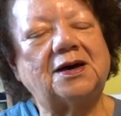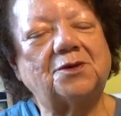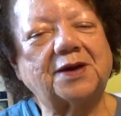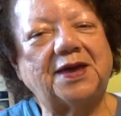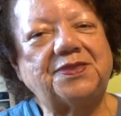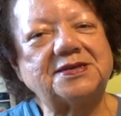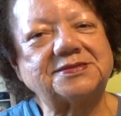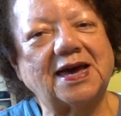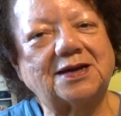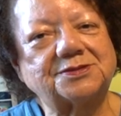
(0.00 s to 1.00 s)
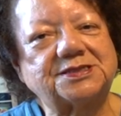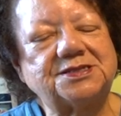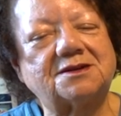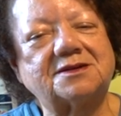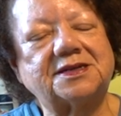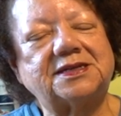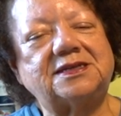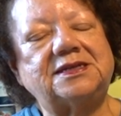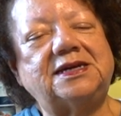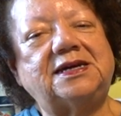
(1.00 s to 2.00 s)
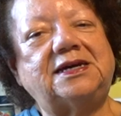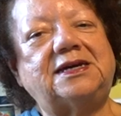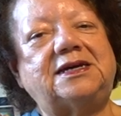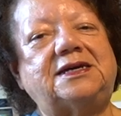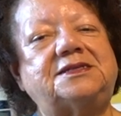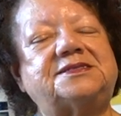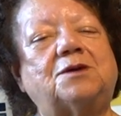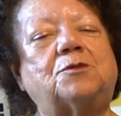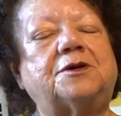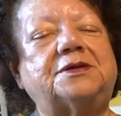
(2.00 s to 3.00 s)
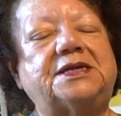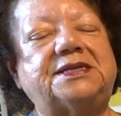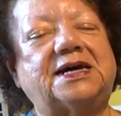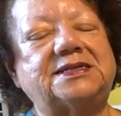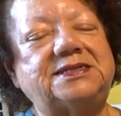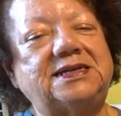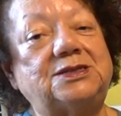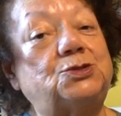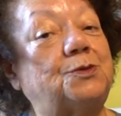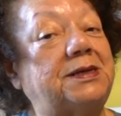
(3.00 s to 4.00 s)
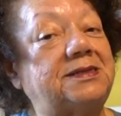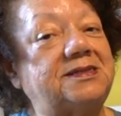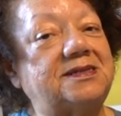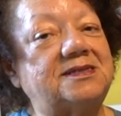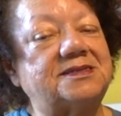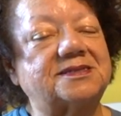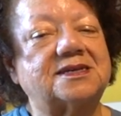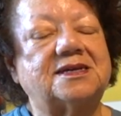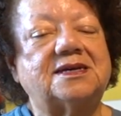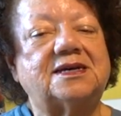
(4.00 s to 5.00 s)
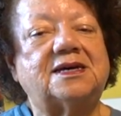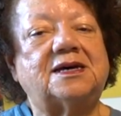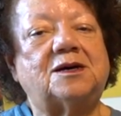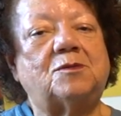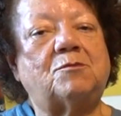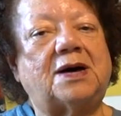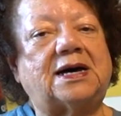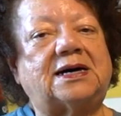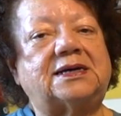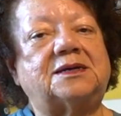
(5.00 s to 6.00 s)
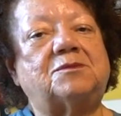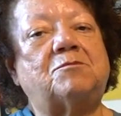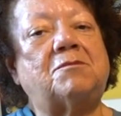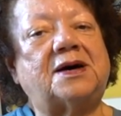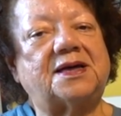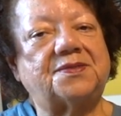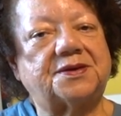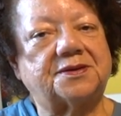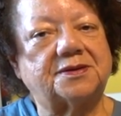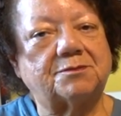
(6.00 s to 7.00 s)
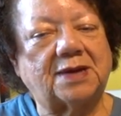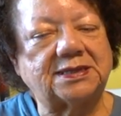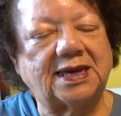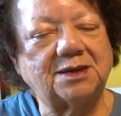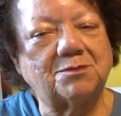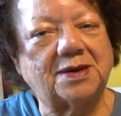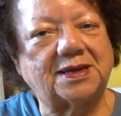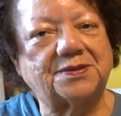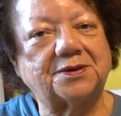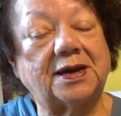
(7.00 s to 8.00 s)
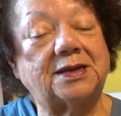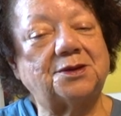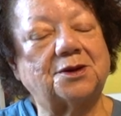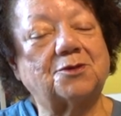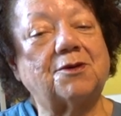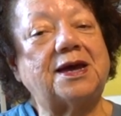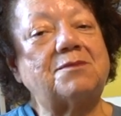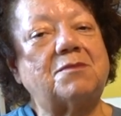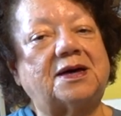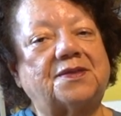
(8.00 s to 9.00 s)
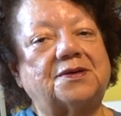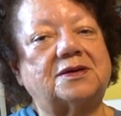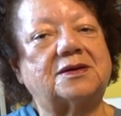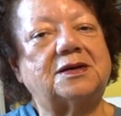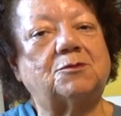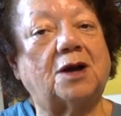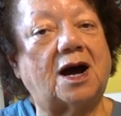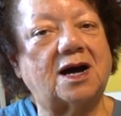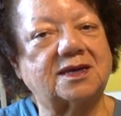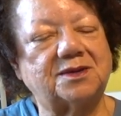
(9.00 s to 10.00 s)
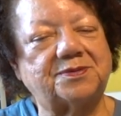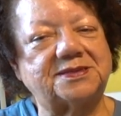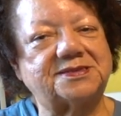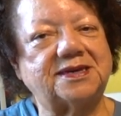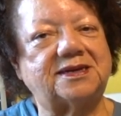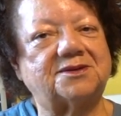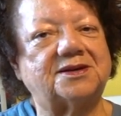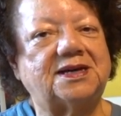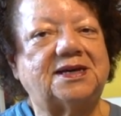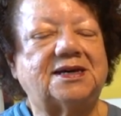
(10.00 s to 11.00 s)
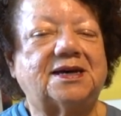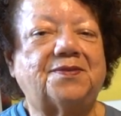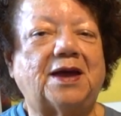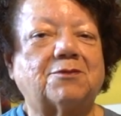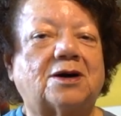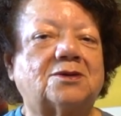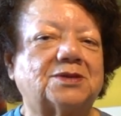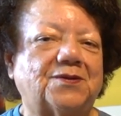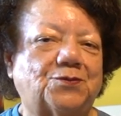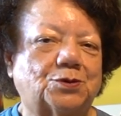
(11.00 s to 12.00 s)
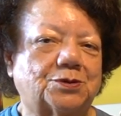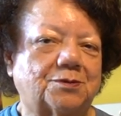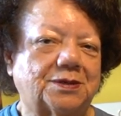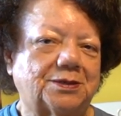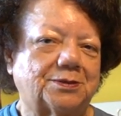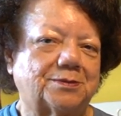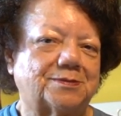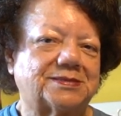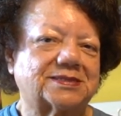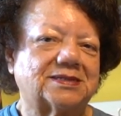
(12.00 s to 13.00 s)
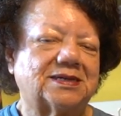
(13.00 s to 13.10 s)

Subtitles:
Okay, this house started somewhere in the 1920s. My late mother and her grandmother were occupants here, and there were only 4 rooms.